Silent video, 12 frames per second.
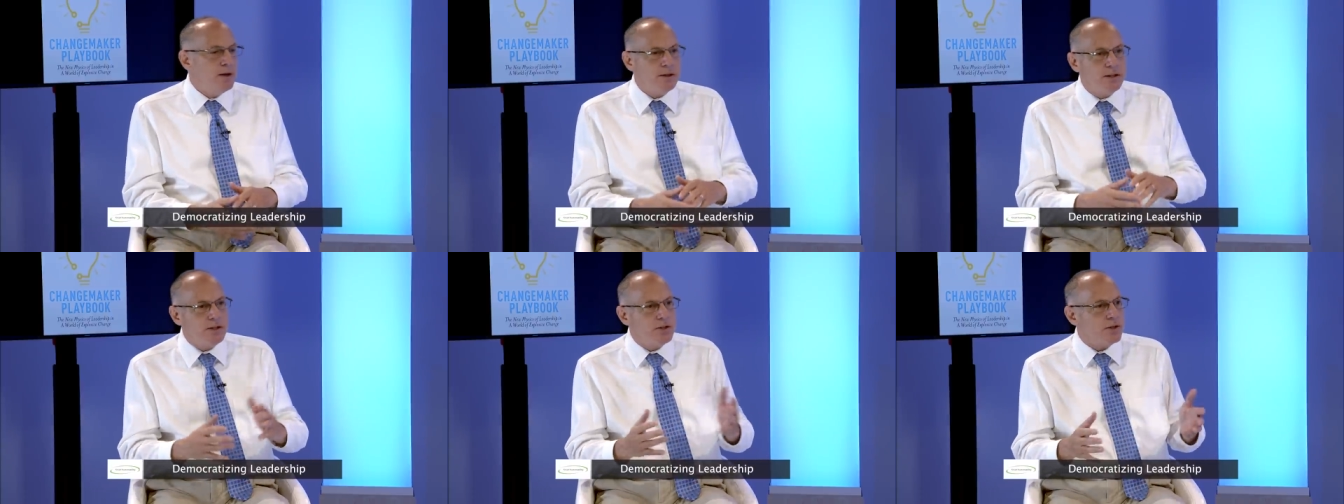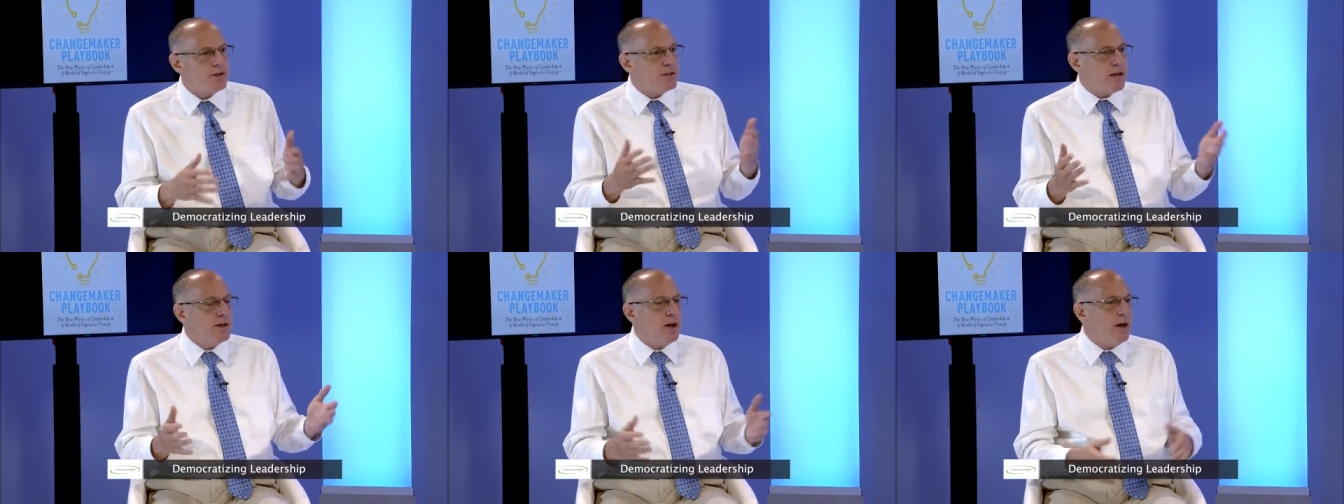teachers,
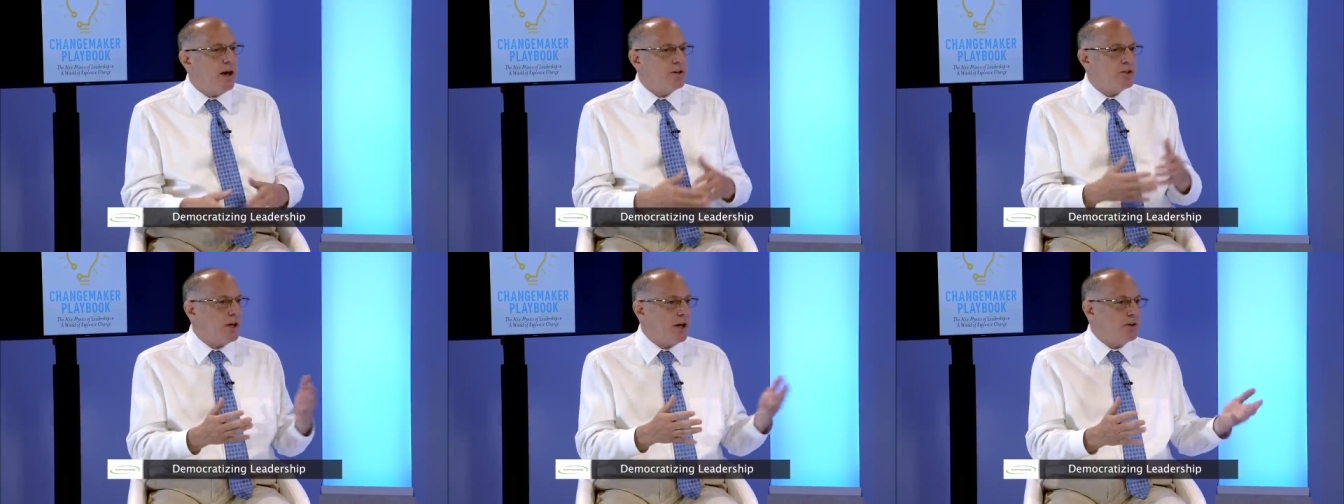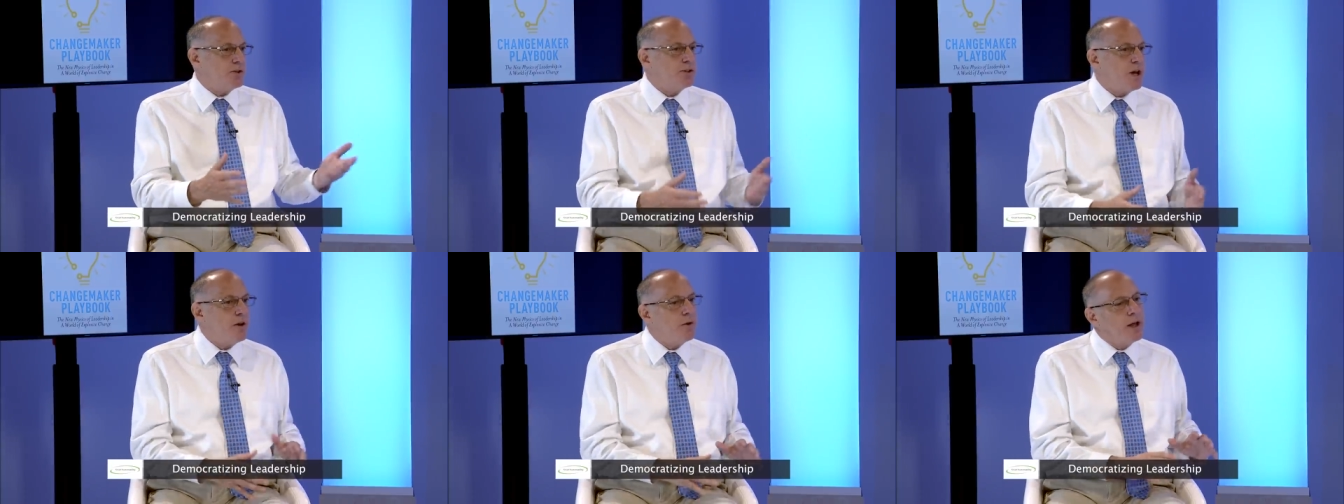uh, educators
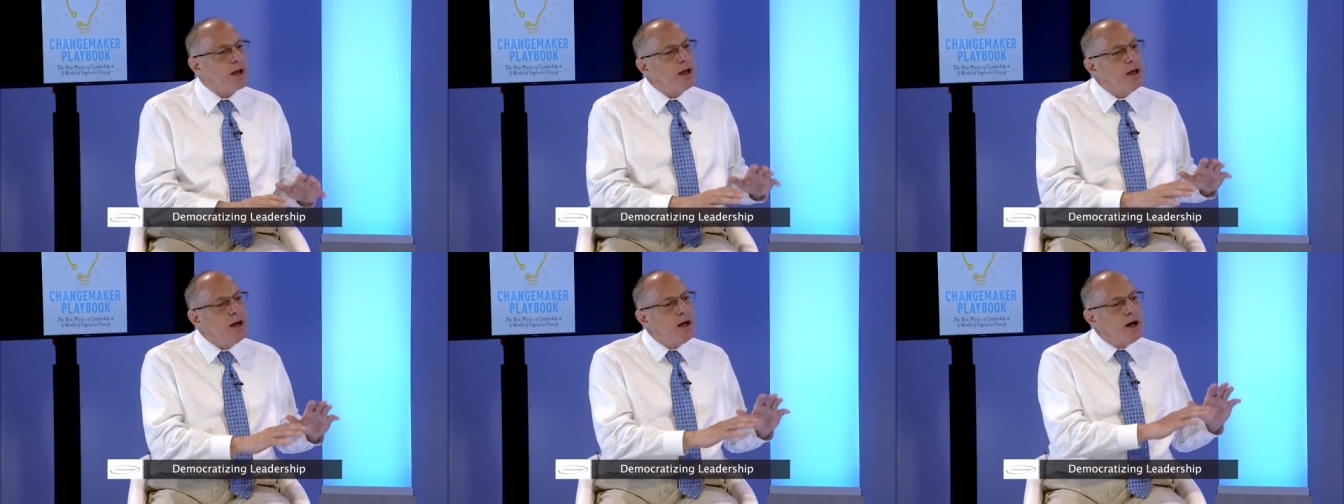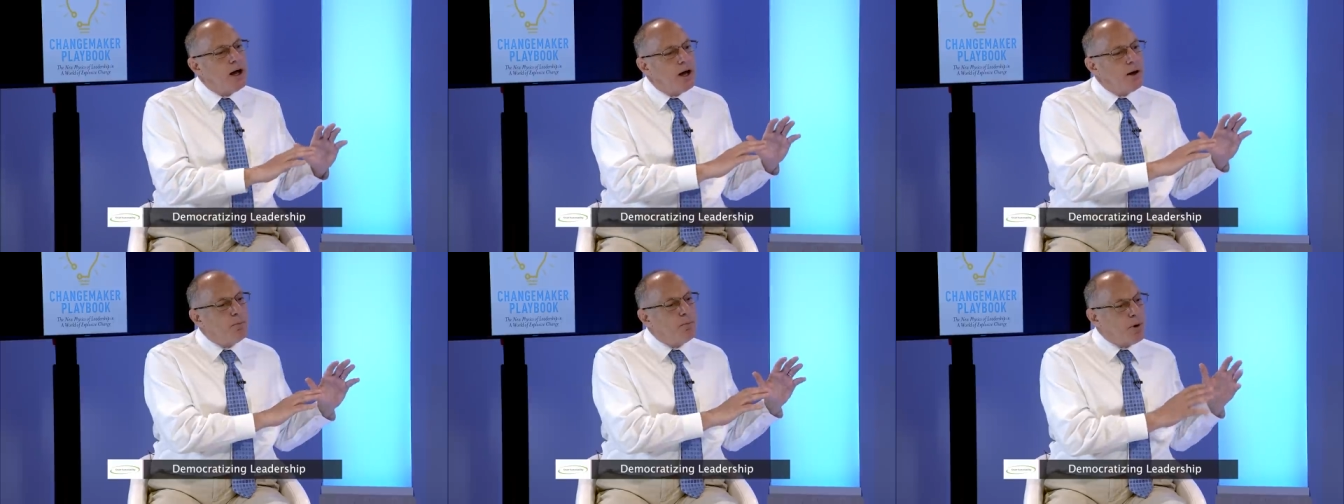generally,
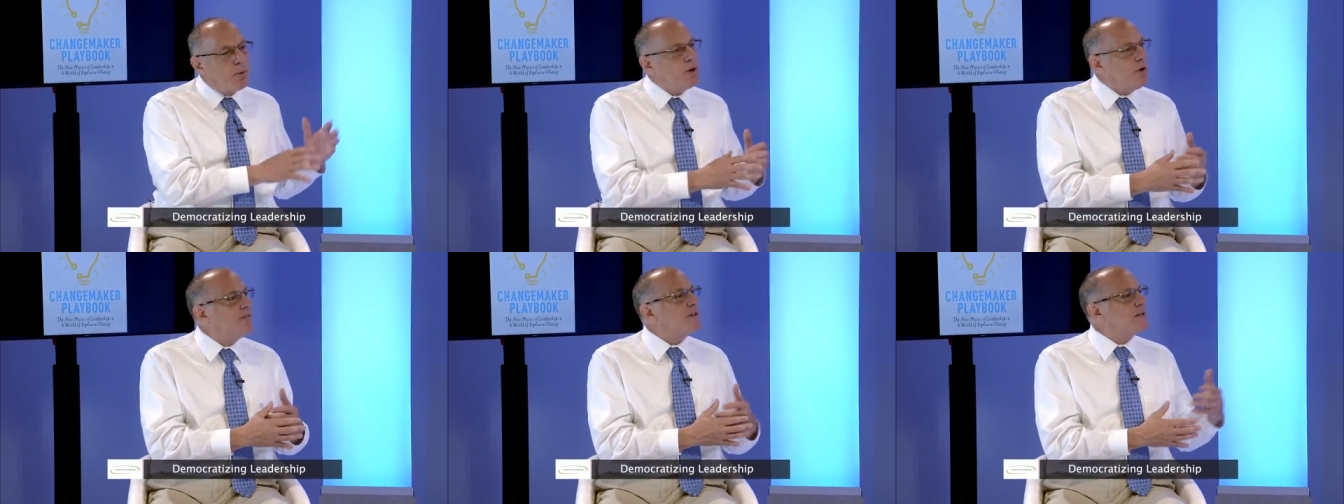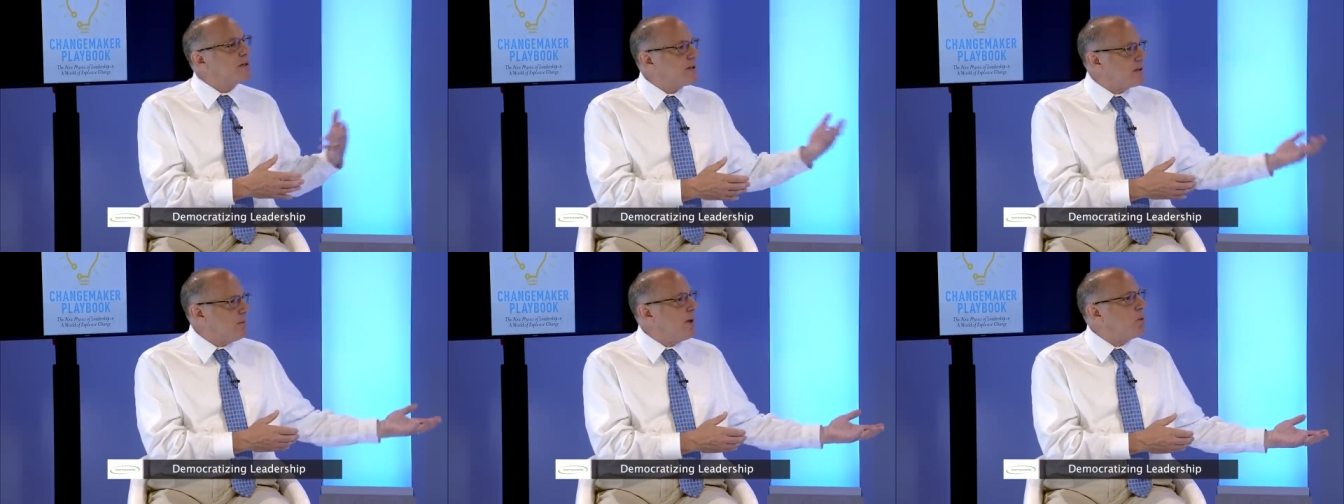um, but we do have a
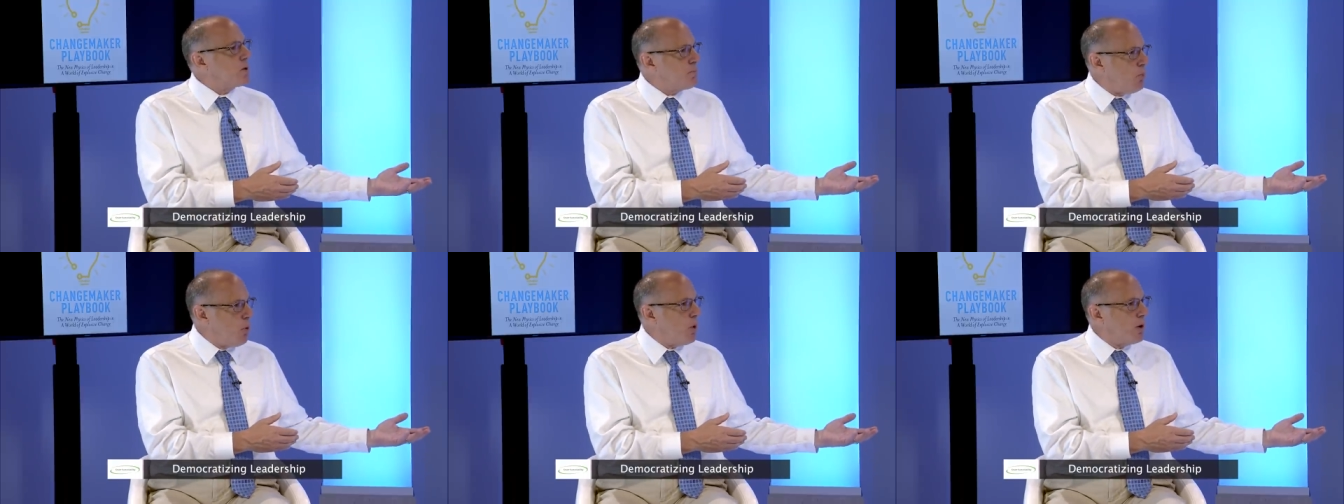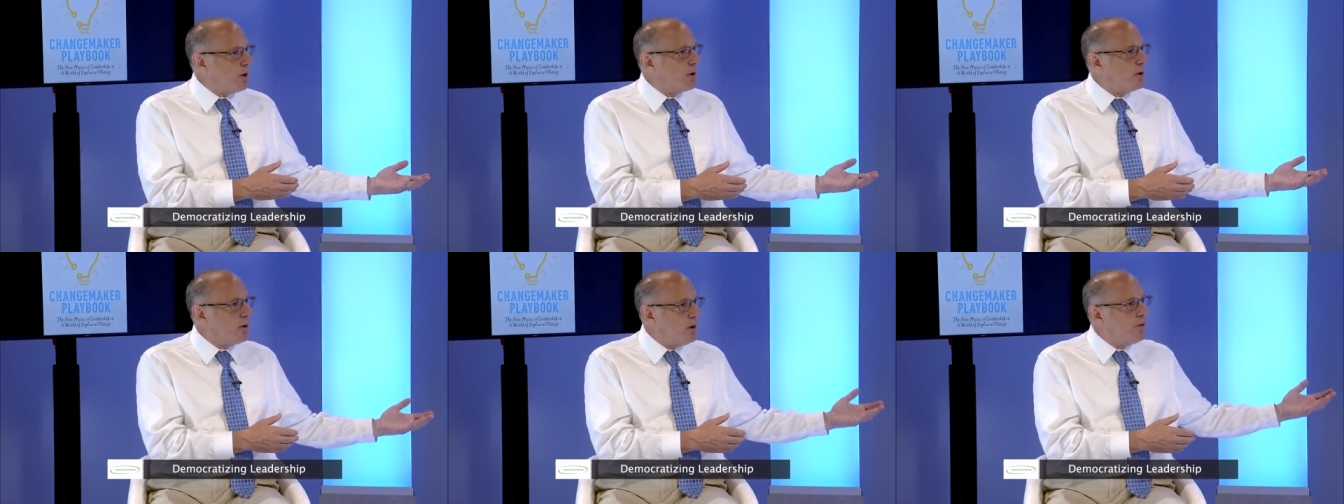system that was
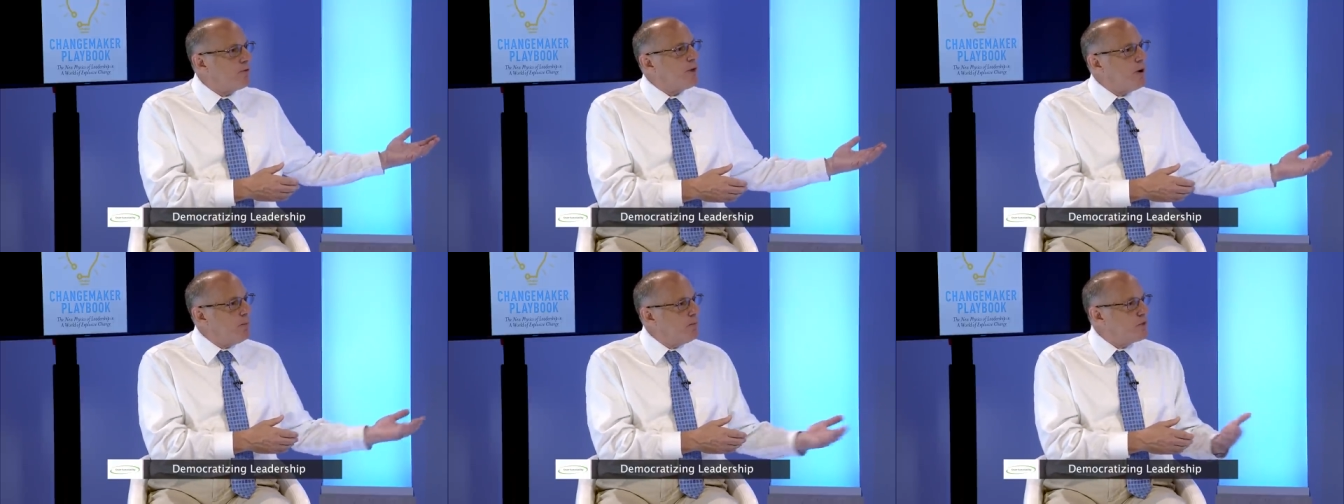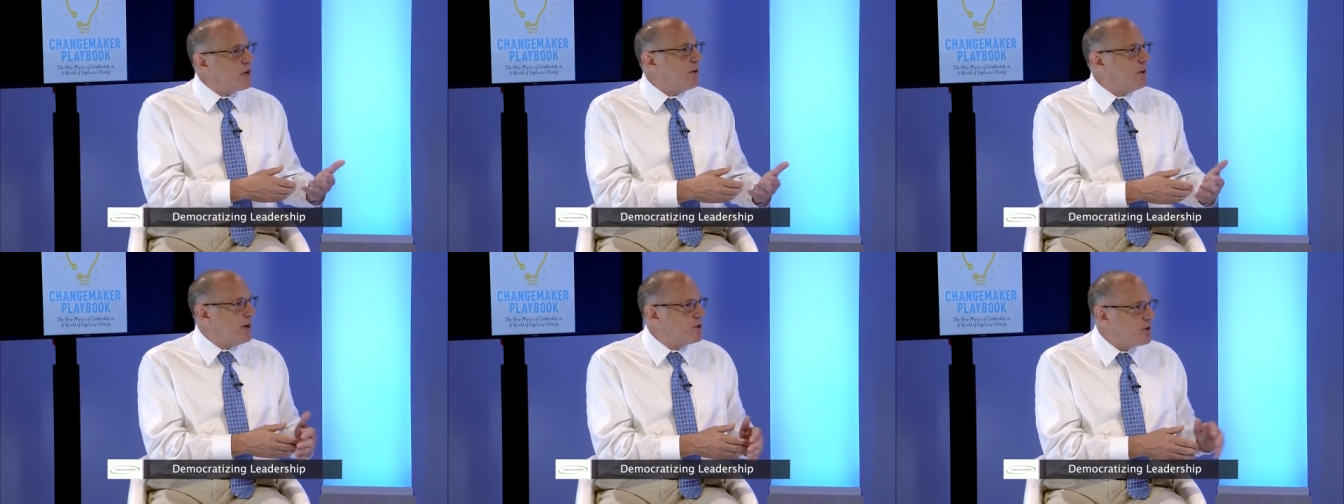born from
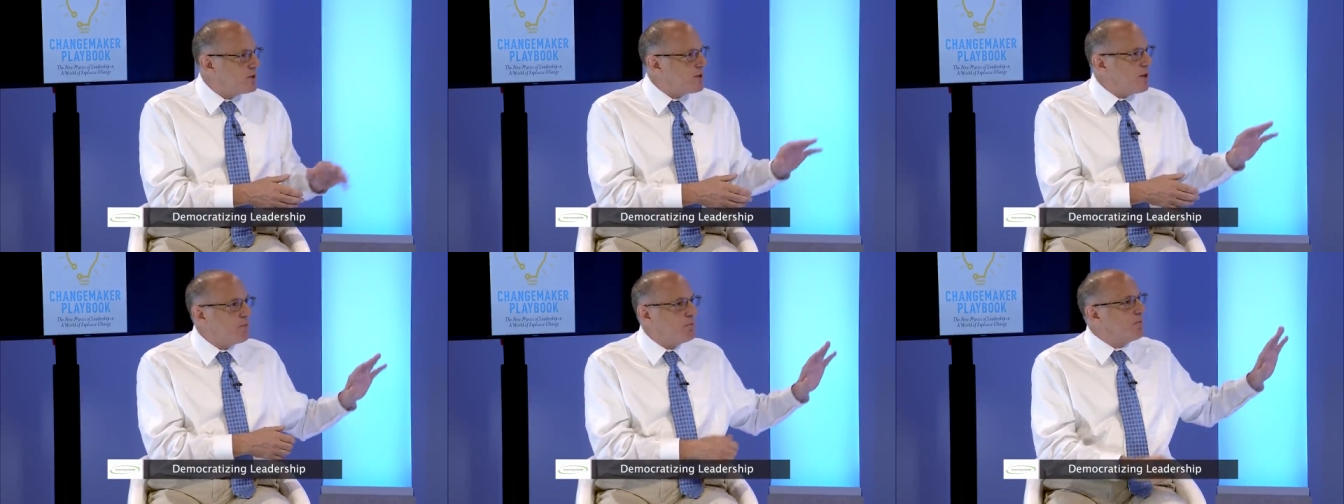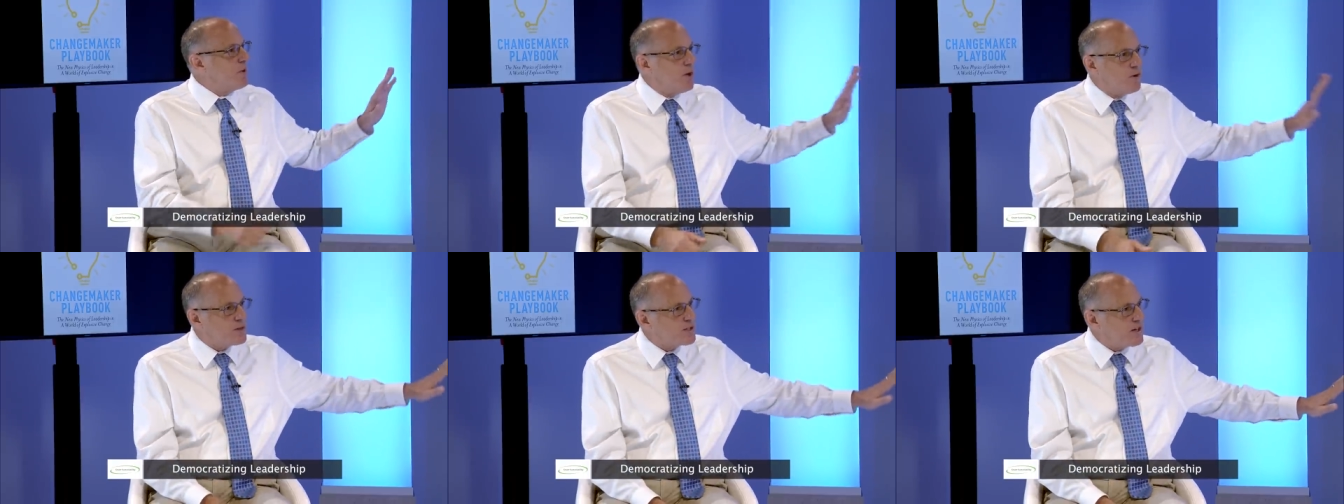generations, the you
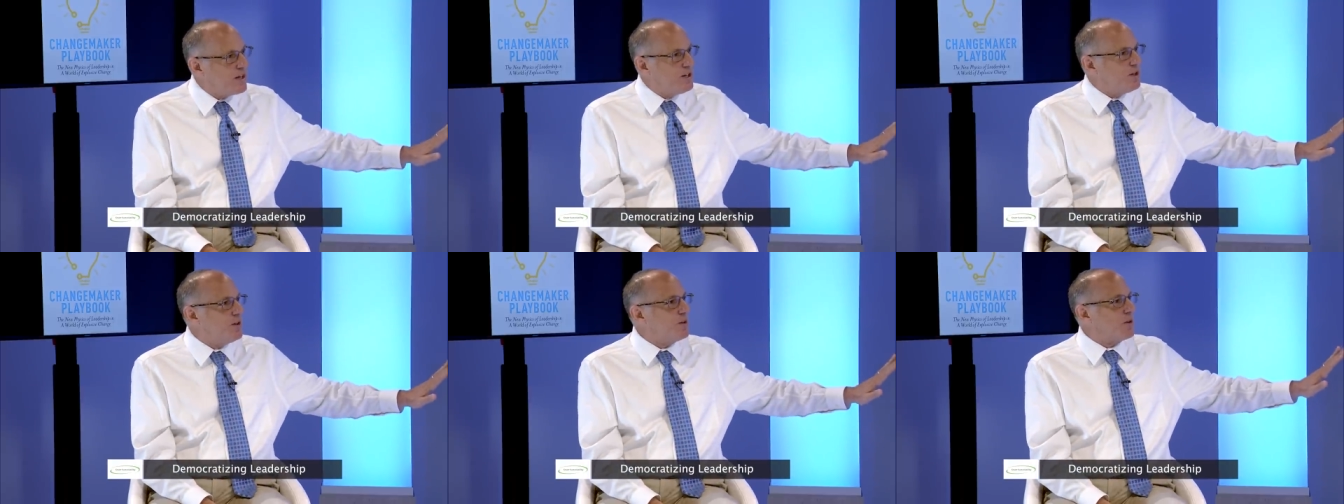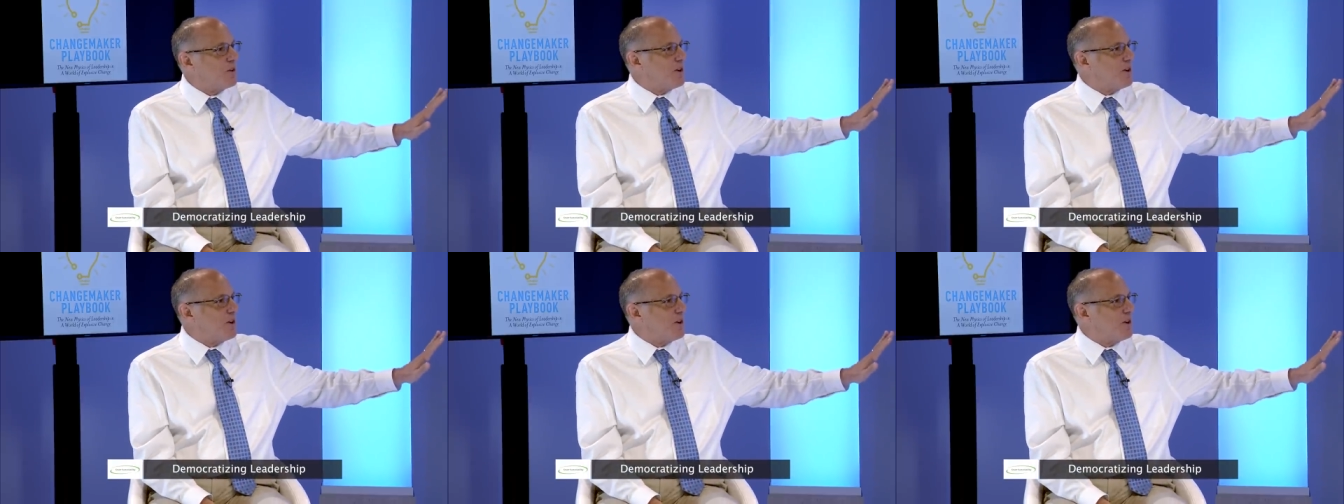know the skill. Did one